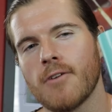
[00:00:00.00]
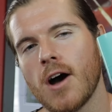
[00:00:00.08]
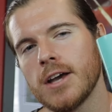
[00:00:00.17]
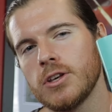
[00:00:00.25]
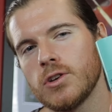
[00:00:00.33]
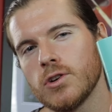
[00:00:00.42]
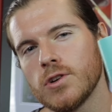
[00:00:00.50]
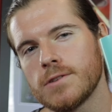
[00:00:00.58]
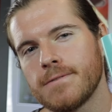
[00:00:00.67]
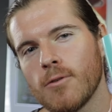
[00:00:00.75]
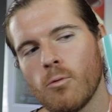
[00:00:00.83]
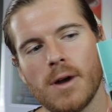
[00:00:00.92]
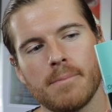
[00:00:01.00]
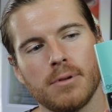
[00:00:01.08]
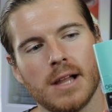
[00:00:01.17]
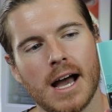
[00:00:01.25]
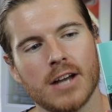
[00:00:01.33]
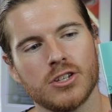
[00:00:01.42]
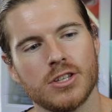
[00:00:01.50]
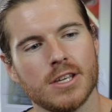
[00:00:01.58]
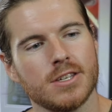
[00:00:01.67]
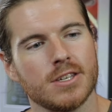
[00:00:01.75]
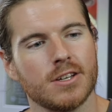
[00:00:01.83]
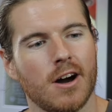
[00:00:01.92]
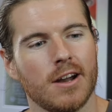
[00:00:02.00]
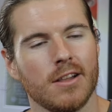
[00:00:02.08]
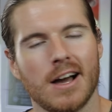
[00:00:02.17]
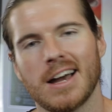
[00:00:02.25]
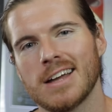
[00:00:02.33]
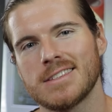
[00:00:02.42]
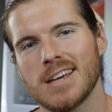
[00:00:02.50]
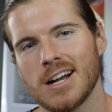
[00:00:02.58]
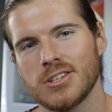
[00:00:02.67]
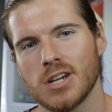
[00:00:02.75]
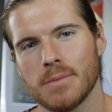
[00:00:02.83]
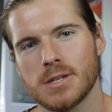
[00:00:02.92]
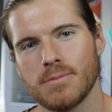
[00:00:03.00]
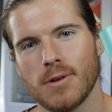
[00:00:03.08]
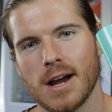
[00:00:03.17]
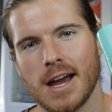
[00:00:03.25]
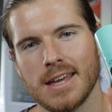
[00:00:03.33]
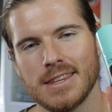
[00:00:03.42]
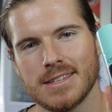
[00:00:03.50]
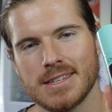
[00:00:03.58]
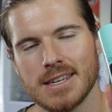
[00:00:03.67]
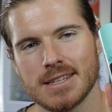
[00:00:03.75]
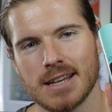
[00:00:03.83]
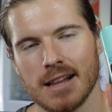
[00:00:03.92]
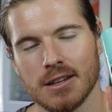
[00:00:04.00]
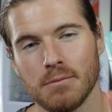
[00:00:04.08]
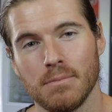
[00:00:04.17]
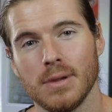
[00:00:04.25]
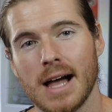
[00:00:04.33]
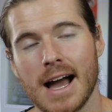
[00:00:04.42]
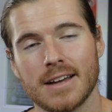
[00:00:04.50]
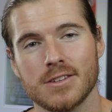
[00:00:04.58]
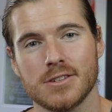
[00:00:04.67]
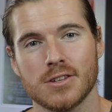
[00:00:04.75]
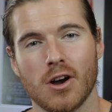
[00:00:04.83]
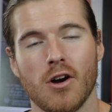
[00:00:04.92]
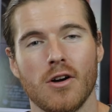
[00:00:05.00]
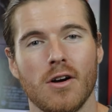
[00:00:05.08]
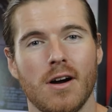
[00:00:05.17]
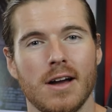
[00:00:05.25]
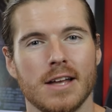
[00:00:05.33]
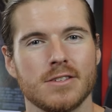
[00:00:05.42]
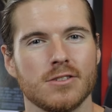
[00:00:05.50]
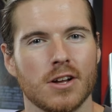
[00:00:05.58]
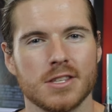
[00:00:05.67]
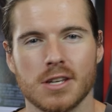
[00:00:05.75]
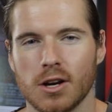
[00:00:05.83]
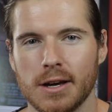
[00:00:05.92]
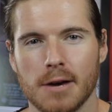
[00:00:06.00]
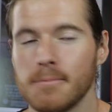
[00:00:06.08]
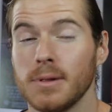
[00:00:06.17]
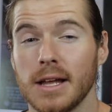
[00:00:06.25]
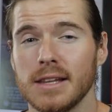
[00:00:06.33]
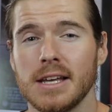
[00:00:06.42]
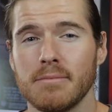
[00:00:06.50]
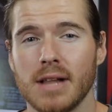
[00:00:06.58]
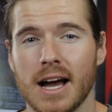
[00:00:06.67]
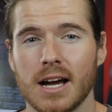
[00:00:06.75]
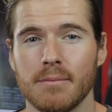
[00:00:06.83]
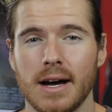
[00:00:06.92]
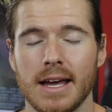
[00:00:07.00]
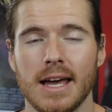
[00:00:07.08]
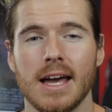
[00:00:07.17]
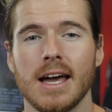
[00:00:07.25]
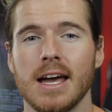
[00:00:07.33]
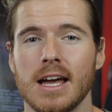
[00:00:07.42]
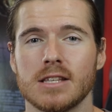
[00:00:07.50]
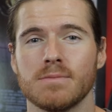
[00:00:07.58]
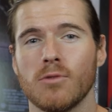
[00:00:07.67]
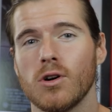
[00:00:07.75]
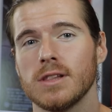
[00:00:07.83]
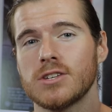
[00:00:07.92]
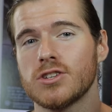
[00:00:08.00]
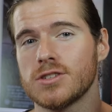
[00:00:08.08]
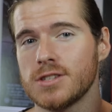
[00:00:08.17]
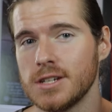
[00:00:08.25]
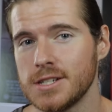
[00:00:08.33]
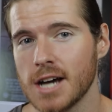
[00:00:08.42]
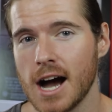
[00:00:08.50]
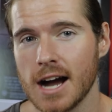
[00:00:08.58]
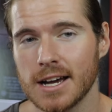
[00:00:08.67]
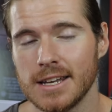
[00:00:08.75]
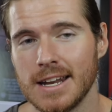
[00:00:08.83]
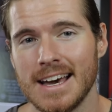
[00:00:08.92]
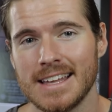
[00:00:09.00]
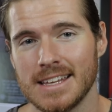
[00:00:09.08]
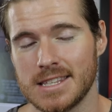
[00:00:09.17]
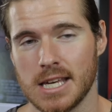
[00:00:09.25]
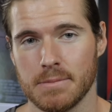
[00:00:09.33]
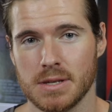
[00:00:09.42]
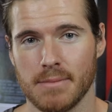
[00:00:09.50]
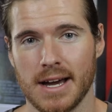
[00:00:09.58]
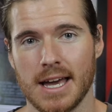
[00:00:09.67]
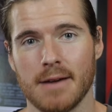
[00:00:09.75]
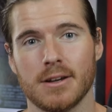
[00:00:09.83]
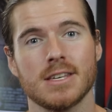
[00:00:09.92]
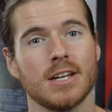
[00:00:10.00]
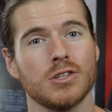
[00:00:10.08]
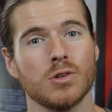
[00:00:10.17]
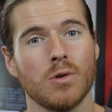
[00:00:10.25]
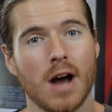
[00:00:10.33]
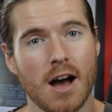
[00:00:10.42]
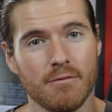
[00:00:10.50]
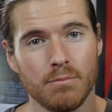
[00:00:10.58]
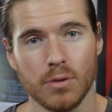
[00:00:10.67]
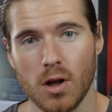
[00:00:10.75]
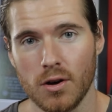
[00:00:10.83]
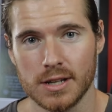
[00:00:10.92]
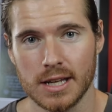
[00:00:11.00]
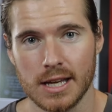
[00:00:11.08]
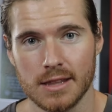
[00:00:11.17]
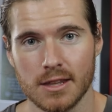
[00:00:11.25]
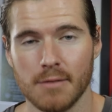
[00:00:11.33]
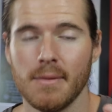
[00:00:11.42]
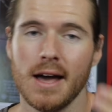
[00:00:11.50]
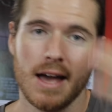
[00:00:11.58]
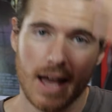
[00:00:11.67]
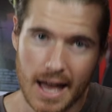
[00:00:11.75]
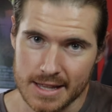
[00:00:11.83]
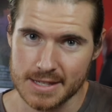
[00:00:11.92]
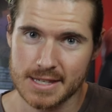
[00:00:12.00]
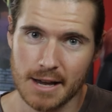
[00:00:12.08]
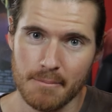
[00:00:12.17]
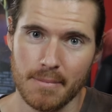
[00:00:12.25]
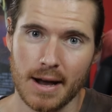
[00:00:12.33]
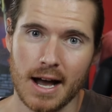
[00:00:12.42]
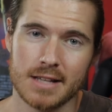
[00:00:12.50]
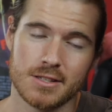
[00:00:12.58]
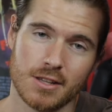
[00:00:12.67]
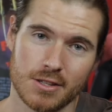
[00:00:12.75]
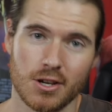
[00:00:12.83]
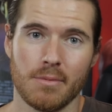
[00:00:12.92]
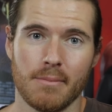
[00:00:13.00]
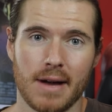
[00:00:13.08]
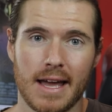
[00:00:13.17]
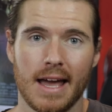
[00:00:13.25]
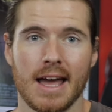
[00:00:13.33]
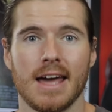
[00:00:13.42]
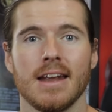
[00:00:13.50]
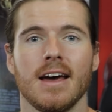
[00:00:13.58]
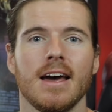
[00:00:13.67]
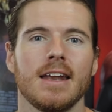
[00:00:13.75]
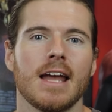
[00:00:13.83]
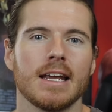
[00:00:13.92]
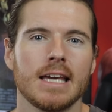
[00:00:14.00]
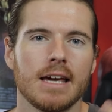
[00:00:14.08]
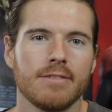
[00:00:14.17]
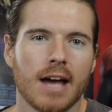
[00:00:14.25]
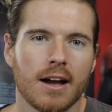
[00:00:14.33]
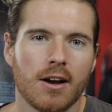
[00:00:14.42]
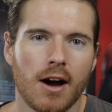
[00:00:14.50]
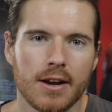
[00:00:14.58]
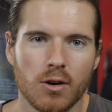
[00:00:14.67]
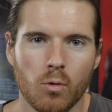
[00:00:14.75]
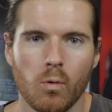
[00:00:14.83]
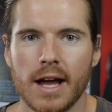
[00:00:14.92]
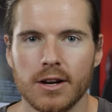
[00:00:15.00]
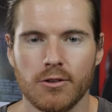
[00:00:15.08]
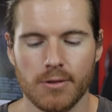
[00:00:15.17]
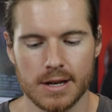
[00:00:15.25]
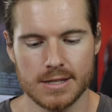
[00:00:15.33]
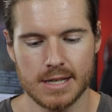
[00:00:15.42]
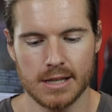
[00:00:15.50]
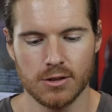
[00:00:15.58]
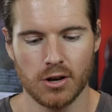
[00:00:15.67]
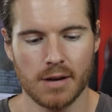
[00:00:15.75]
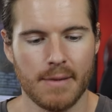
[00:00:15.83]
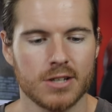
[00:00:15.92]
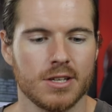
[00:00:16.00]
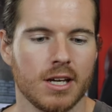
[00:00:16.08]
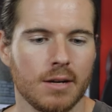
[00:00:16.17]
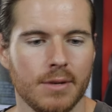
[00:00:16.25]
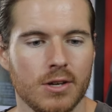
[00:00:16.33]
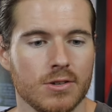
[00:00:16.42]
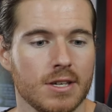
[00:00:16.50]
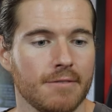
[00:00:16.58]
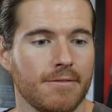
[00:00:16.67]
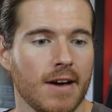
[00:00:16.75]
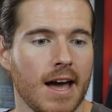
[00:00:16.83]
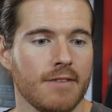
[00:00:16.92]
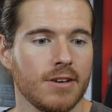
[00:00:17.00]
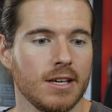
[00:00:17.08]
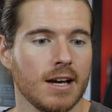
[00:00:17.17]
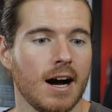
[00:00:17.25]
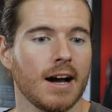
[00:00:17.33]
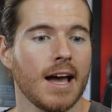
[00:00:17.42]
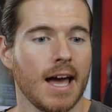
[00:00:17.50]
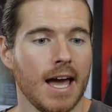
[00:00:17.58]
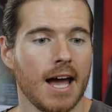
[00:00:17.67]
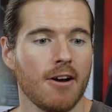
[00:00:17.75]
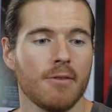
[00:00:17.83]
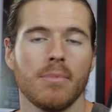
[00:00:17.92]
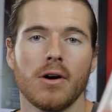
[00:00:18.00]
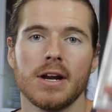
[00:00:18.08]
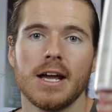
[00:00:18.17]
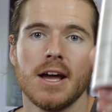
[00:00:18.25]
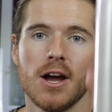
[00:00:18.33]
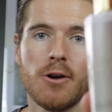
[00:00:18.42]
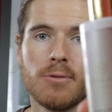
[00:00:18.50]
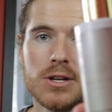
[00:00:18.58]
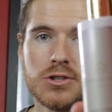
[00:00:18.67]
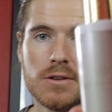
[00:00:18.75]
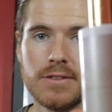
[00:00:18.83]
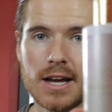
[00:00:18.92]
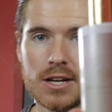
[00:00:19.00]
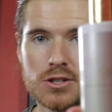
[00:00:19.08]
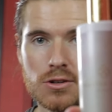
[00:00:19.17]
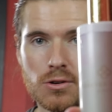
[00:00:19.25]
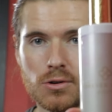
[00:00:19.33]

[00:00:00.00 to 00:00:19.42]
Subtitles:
I use for whiplash. This is kind of like a touch-up spray. This is colored black, so it's not to completely blacken my hair. It's more or less just to darken the tips of my hair because they do have blonde in them and some parts of the top of my head. Now, to give that kind of wet, greasy look, I'm actually going to be using Forever Young Hair and Body Rejuvenation